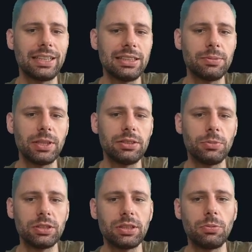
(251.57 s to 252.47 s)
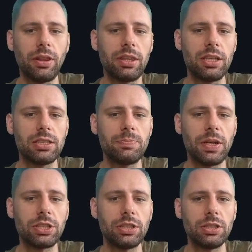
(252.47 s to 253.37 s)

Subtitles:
Customize your monster with special